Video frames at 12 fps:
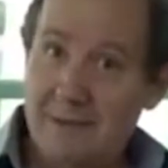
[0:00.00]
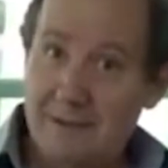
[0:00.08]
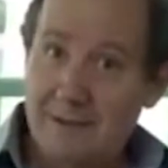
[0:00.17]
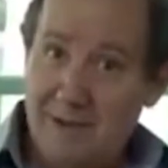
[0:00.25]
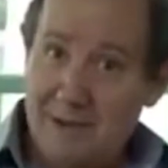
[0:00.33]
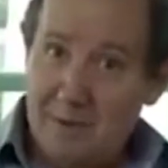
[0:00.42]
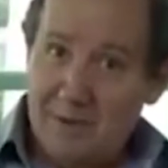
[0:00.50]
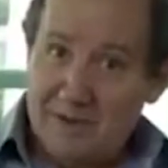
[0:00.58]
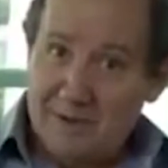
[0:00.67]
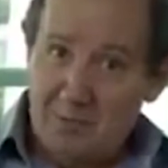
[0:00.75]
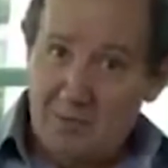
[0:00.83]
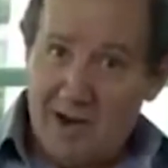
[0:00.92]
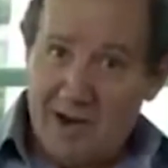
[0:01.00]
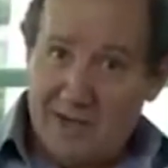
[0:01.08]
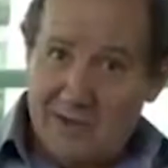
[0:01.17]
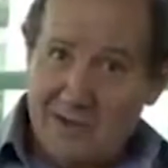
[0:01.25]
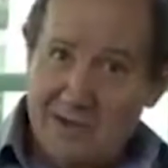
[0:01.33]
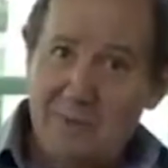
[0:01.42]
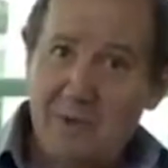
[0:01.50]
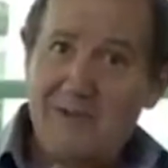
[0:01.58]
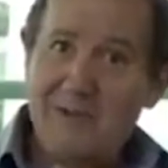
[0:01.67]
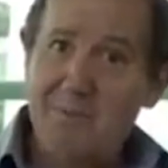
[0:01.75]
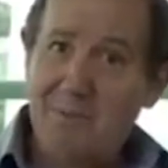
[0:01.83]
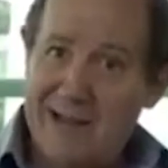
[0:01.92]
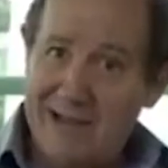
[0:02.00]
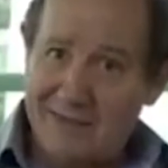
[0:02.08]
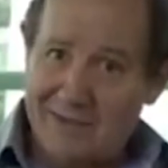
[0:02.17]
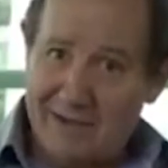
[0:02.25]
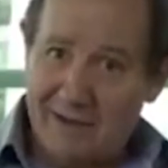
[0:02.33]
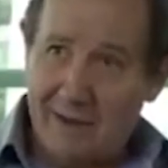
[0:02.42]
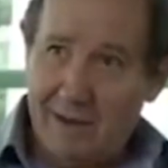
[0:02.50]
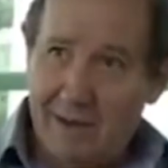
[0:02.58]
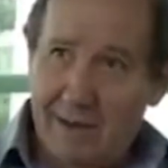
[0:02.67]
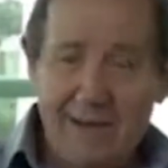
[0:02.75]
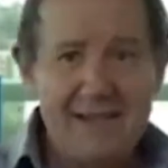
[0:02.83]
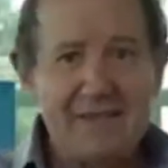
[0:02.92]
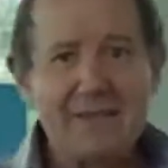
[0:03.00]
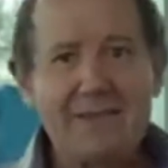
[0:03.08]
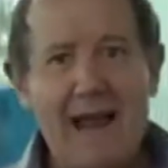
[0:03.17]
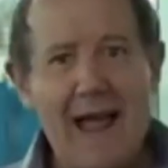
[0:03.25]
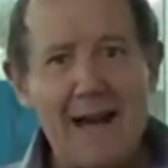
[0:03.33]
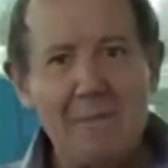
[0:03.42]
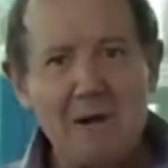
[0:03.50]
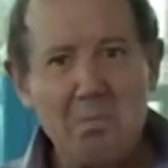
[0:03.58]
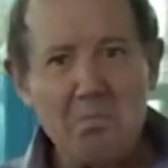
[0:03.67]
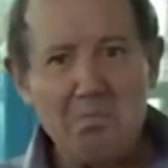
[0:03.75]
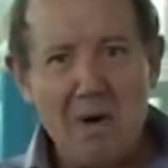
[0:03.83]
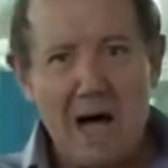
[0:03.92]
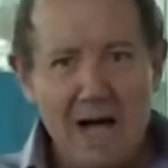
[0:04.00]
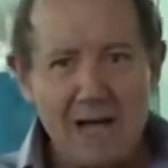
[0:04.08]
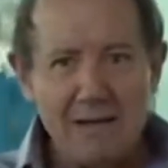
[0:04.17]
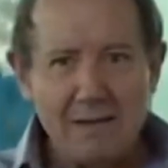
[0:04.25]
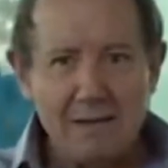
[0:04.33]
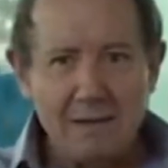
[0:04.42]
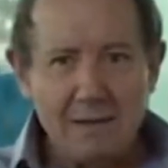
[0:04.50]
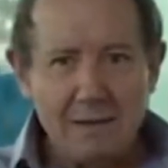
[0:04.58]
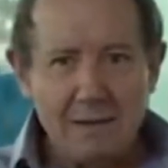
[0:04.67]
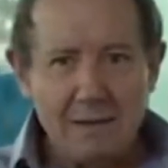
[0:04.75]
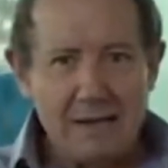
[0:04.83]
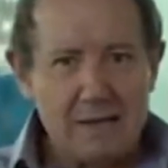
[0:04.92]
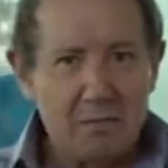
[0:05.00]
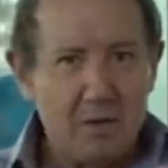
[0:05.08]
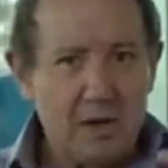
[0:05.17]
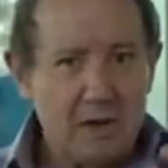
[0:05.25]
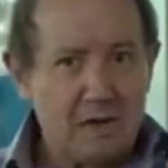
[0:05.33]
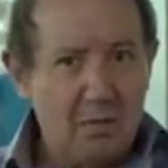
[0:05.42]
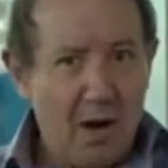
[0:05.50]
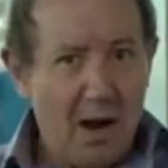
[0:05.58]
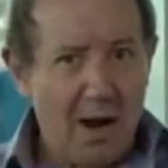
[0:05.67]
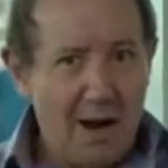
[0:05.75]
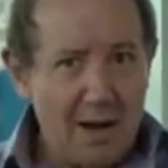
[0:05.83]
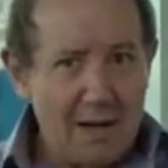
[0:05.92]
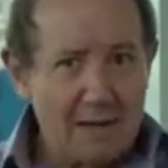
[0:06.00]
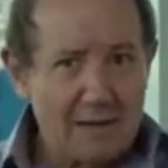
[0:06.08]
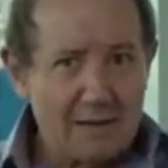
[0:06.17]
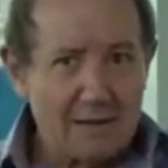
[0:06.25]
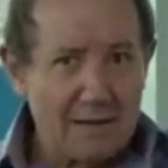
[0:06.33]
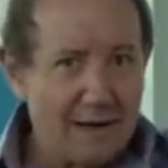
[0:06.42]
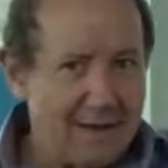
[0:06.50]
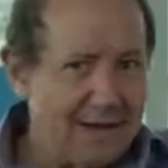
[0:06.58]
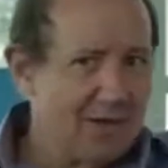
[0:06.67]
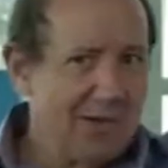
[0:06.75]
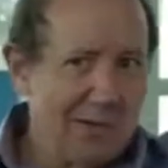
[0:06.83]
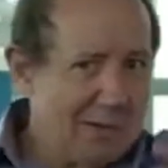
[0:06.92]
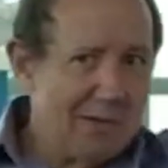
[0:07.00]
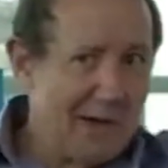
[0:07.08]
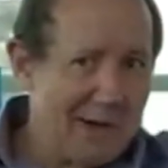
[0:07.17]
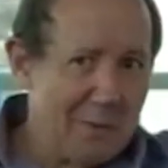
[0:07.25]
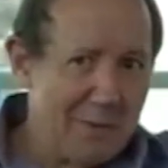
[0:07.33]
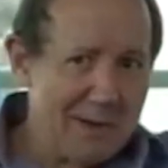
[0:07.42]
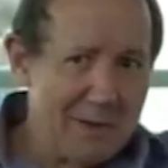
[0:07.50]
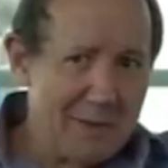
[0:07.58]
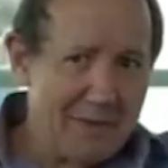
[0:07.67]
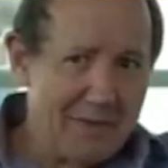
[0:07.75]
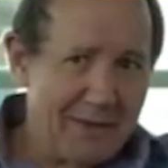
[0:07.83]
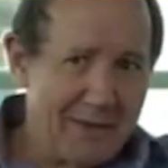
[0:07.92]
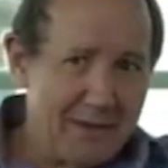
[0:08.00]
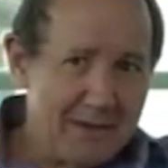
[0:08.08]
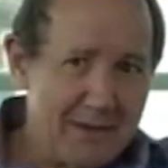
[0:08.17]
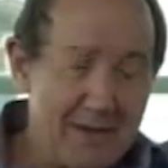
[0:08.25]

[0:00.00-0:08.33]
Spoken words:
You're going to put in some rice. You're going to put in some plastic. Let's add a bit of mud. Let's put in some ice. And then you can chuck in one or two other things.